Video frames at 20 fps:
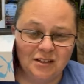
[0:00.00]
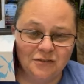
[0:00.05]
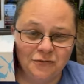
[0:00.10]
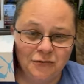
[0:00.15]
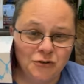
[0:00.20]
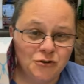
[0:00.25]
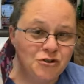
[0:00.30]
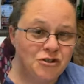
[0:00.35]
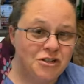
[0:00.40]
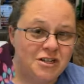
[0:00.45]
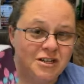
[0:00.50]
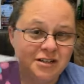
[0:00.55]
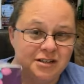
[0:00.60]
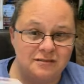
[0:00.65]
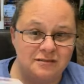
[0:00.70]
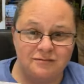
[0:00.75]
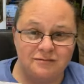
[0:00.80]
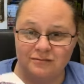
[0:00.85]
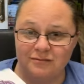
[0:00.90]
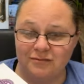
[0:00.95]
the
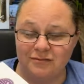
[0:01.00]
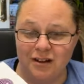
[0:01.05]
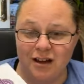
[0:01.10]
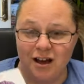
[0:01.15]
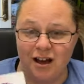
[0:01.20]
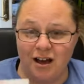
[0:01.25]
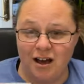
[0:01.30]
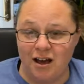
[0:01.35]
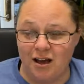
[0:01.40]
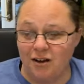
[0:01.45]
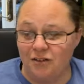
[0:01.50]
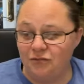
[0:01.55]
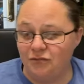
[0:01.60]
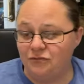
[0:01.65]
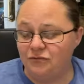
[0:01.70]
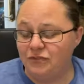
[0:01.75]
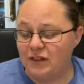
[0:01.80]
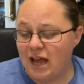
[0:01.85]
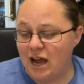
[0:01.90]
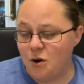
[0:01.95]
Fuji
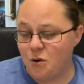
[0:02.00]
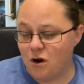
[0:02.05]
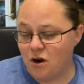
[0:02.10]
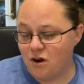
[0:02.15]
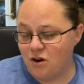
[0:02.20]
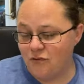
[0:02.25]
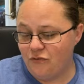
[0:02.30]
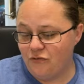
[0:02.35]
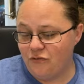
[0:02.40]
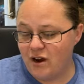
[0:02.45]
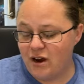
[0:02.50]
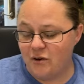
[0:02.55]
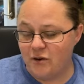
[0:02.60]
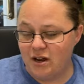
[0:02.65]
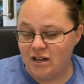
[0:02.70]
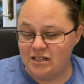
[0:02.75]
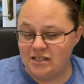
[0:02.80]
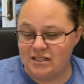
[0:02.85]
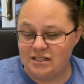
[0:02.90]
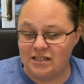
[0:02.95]
uh, flower
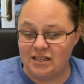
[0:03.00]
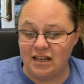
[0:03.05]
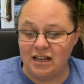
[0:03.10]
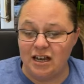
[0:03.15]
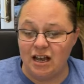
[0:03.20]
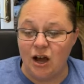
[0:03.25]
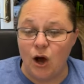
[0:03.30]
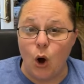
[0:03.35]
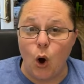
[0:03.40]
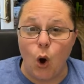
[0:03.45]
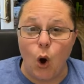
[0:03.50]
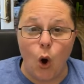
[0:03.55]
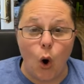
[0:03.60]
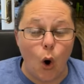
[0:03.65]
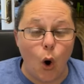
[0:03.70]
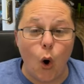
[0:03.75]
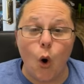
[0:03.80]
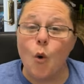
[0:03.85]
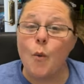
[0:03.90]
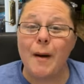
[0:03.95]
fragrance.
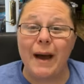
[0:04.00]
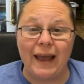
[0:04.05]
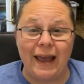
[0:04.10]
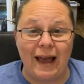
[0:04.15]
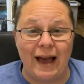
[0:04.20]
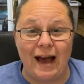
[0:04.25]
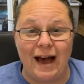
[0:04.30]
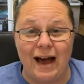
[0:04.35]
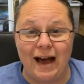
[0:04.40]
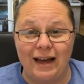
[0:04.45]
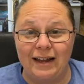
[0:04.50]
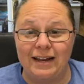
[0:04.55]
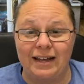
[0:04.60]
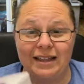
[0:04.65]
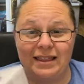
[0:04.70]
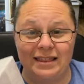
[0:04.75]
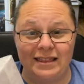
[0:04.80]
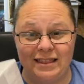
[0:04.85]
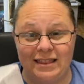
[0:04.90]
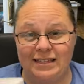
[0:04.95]
Oh my
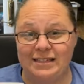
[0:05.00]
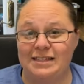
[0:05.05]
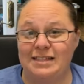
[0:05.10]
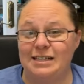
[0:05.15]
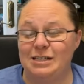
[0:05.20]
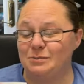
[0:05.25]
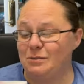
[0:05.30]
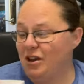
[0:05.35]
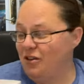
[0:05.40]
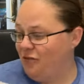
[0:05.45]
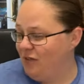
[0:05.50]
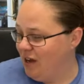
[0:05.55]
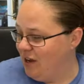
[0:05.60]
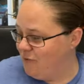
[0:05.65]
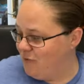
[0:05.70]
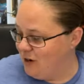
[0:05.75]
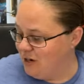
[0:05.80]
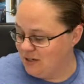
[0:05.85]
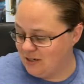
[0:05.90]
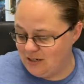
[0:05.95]
God, this is my
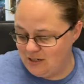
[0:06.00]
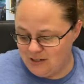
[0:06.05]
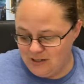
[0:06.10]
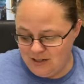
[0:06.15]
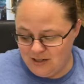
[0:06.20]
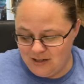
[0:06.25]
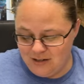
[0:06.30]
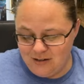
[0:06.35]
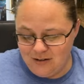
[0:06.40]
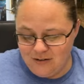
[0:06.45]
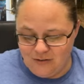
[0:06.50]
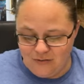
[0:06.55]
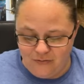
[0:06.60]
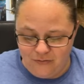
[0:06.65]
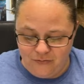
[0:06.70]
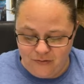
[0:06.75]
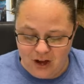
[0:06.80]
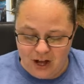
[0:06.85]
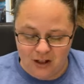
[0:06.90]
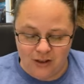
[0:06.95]
favorite.
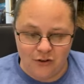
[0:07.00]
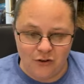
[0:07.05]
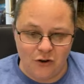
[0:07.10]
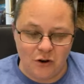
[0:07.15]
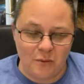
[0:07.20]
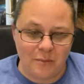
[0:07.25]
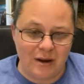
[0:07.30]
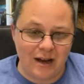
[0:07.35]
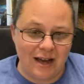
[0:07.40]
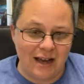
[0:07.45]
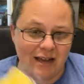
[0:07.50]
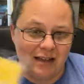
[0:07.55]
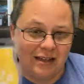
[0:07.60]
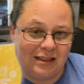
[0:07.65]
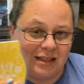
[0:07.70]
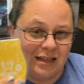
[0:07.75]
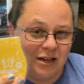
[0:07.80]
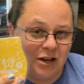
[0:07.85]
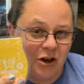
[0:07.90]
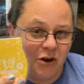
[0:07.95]
Followed
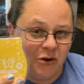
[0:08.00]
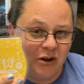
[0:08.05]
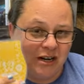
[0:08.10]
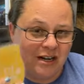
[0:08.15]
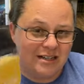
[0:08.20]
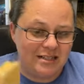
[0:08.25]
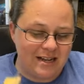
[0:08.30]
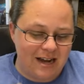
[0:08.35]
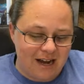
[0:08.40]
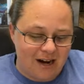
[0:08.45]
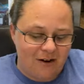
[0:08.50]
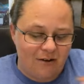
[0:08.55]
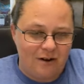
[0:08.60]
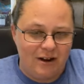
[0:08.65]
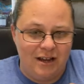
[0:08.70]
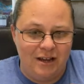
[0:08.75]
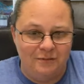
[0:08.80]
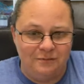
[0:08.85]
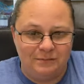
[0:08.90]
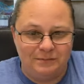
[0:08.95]
by the coconut
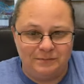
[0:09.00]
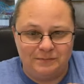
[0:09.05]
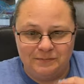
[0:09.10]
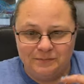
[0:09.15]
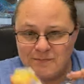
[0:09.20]
daiquiri.